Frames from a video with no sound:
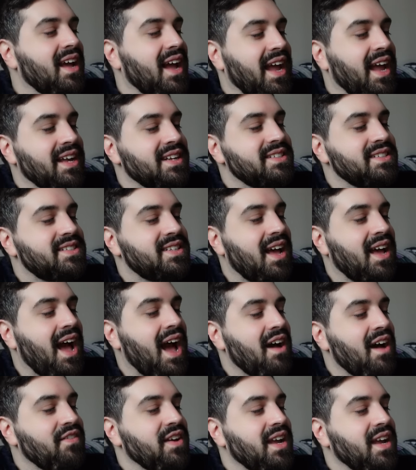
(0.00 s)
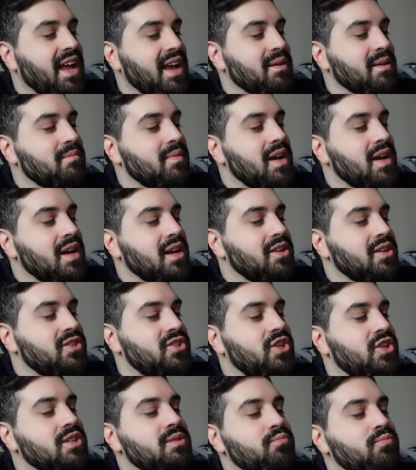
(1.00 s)
And having him
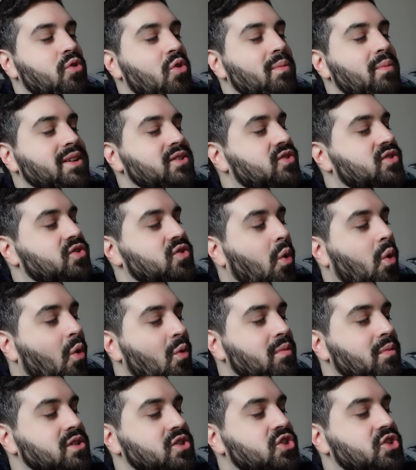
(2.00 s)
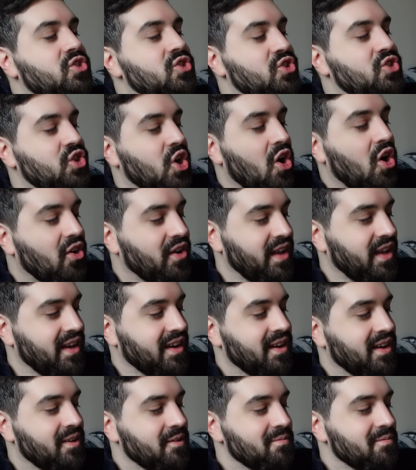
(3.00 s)
just brought me so much joy.